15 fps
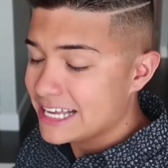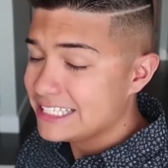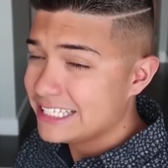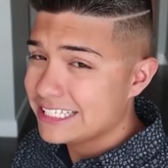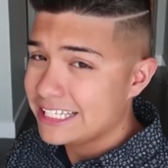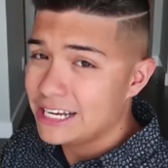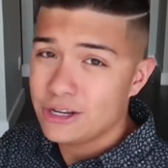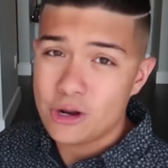guys,
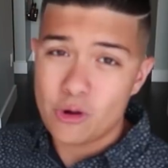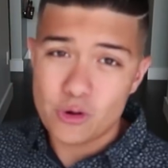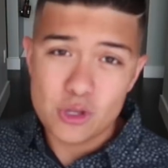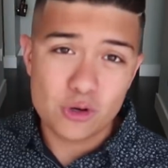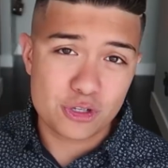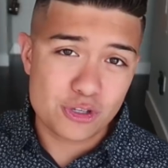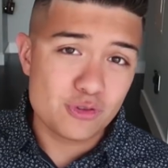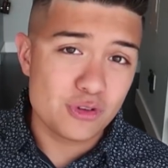is I know
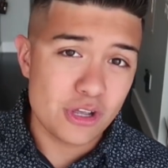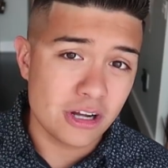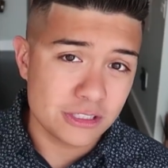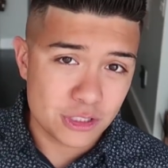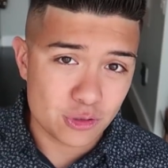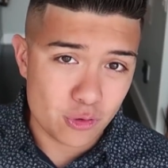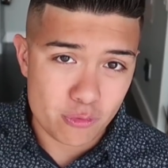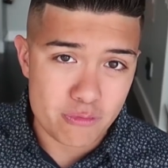you're too
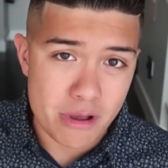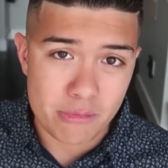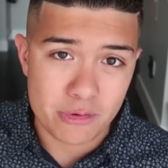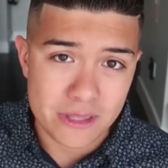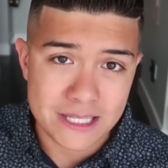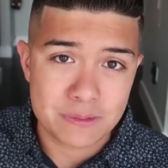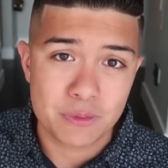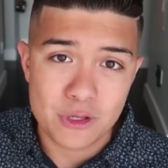young to
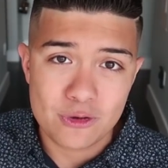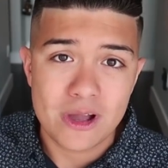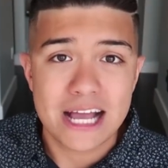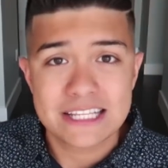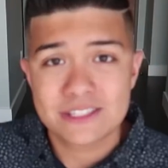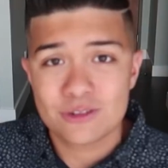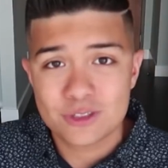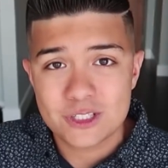remember this, but you
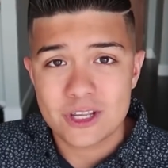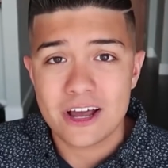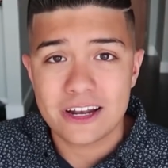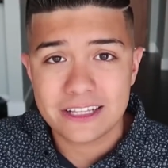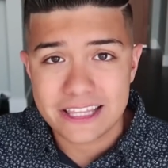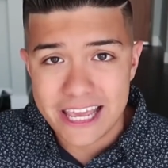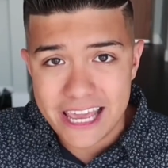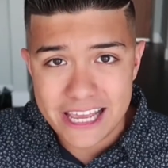guys know
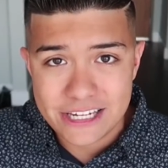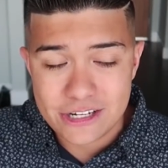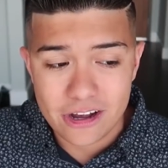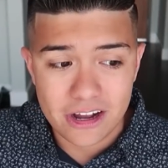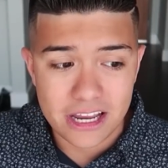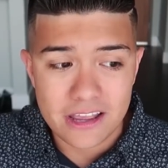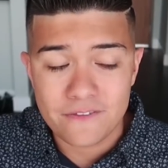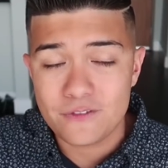Sonic the
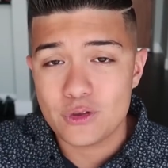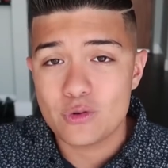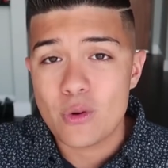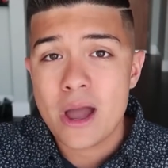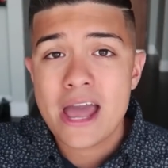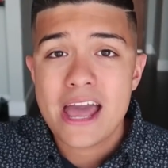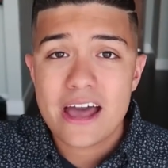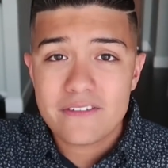Hedgehog if
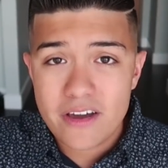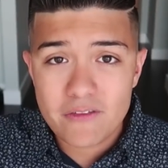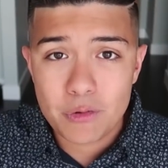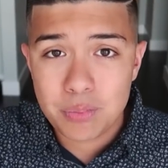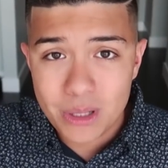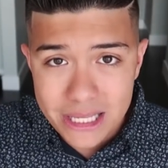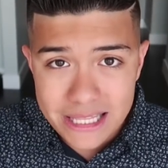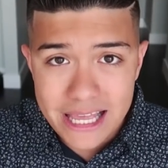you have
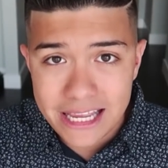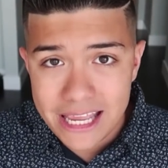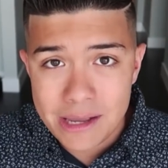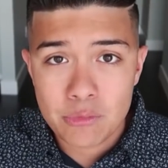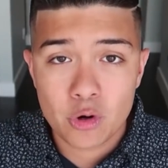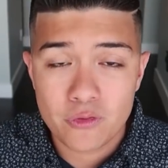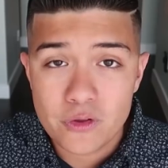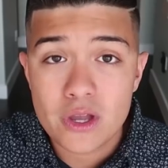ever played that
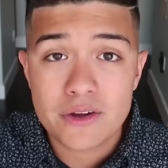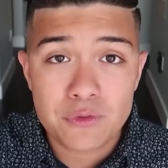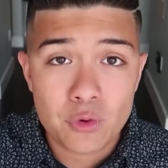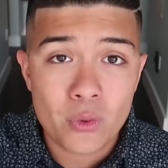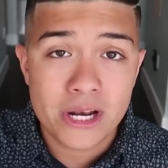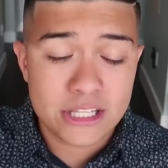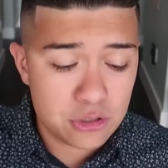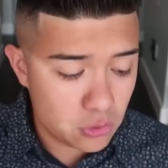game or if you ever
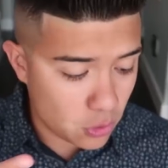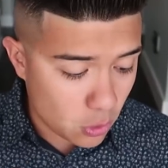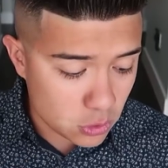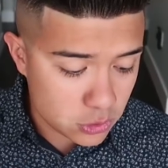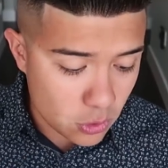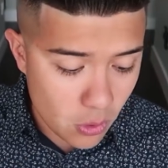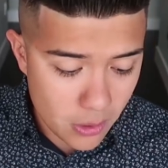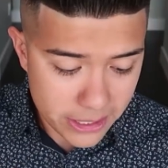went into an
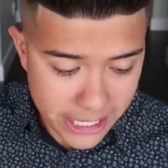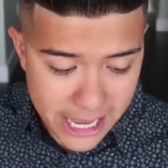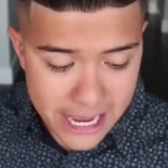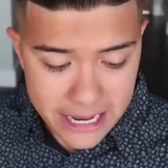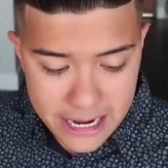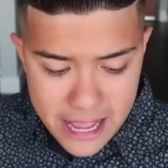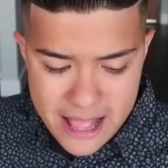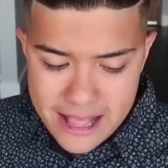old school
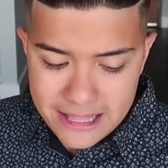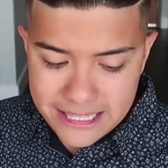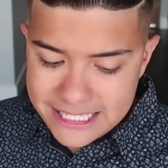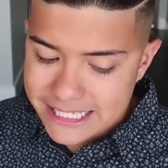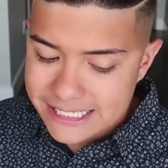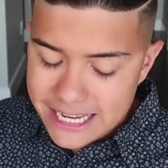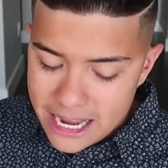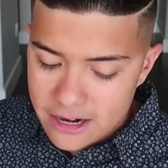arcade.
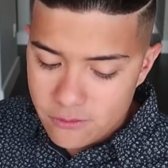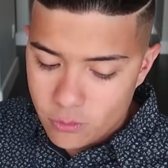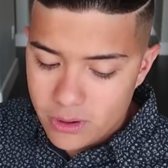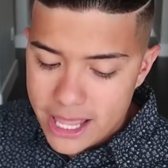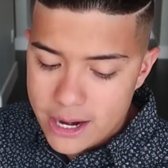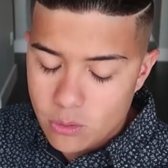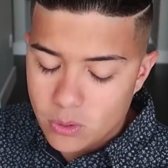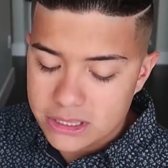This is kind of
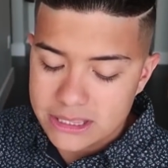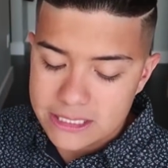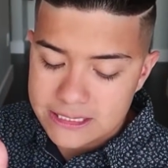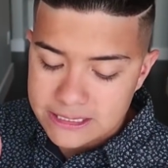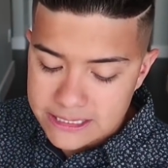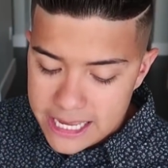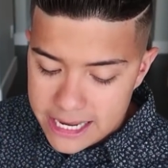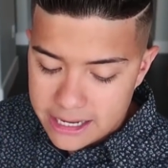like what the
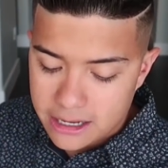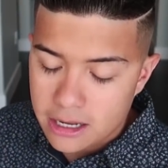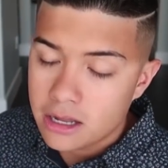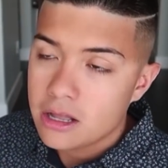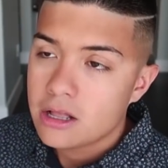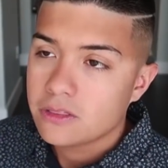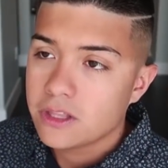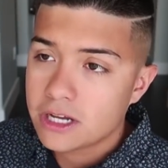
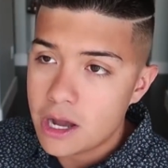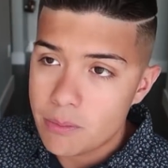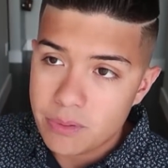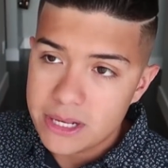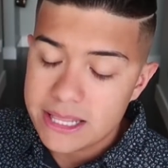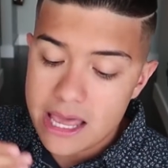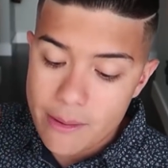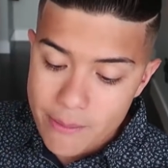Sega, the
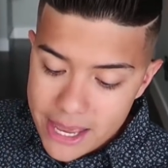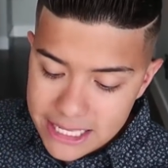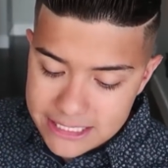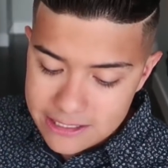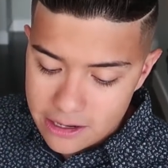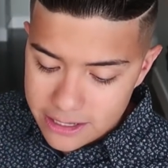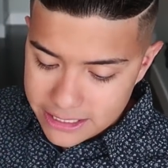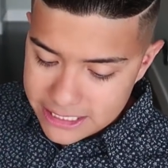company that
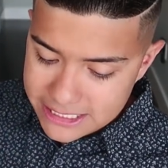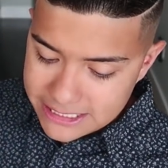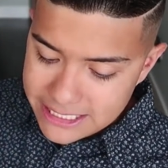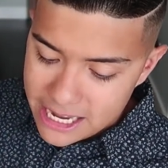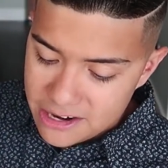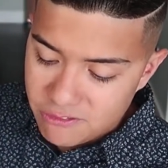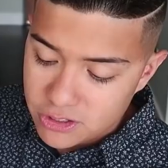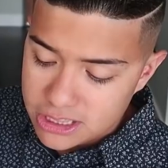made Sonic, this is
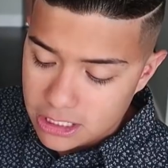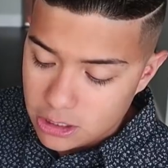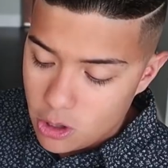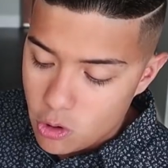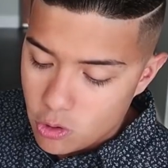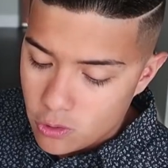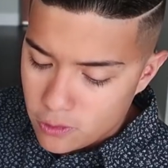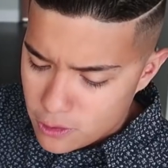kind of what the
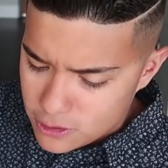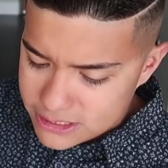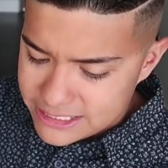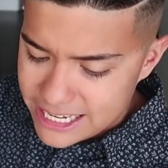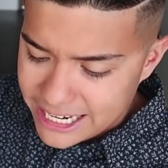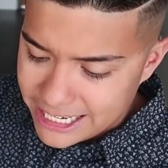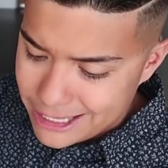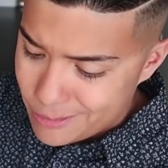logo looks
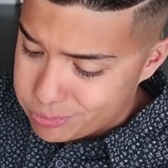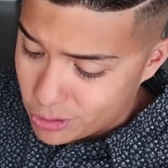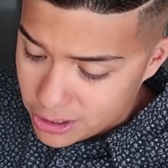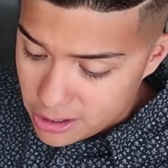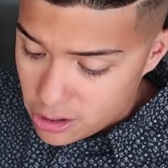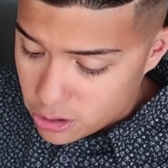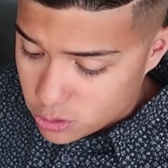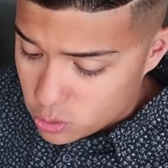like, and they put
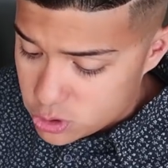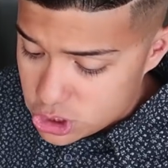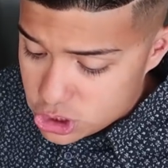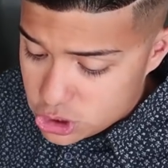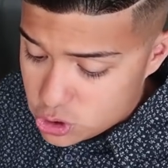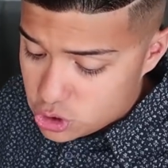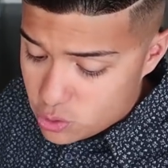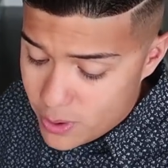it on a Gucci
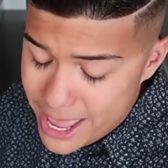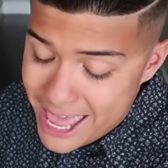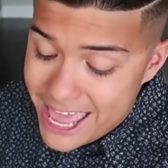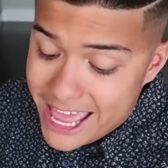shoe.